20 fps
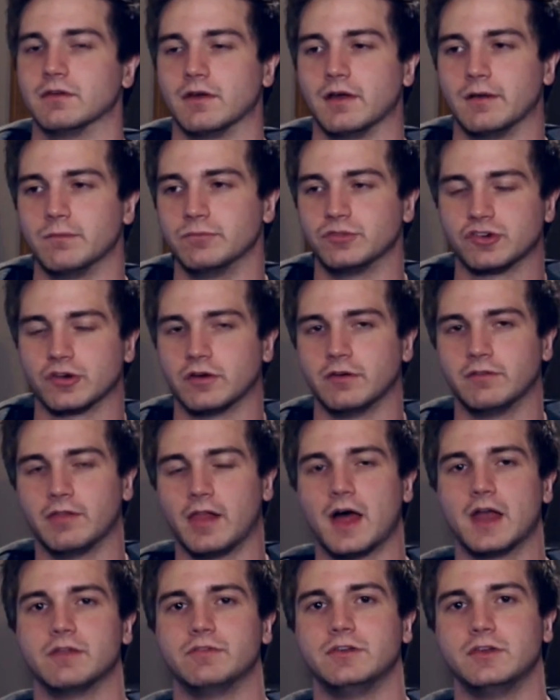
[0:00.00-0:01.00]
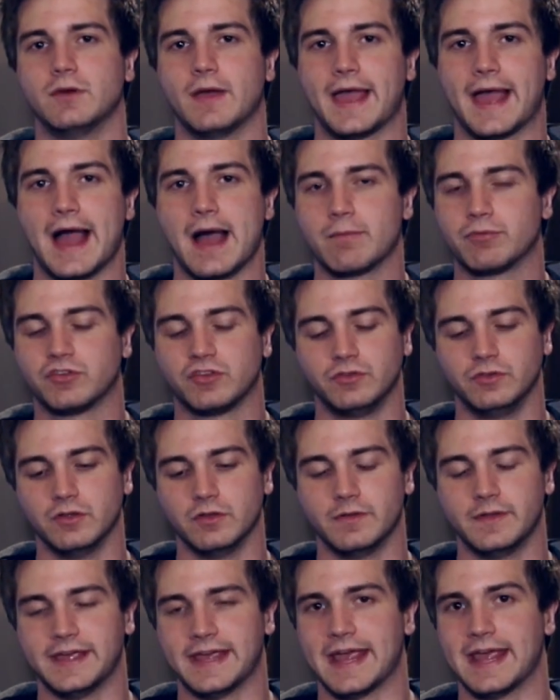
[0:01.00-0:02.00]
I'm sure a lot of you
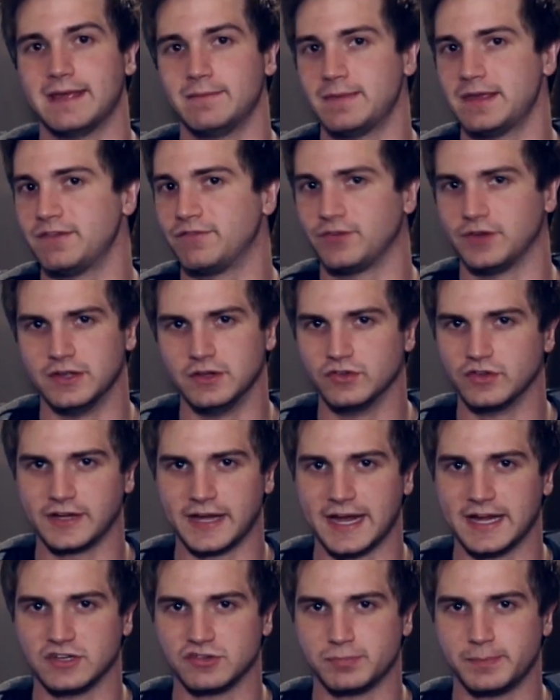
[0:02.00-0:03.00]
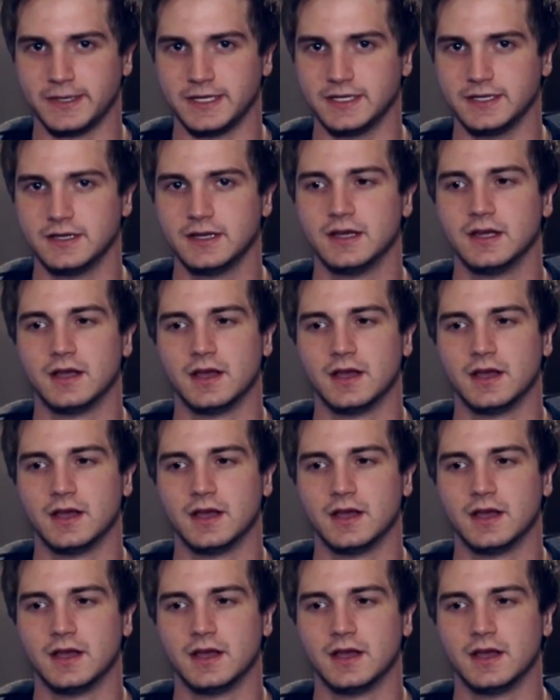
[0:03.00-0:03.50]
absolutely hate me for using HP.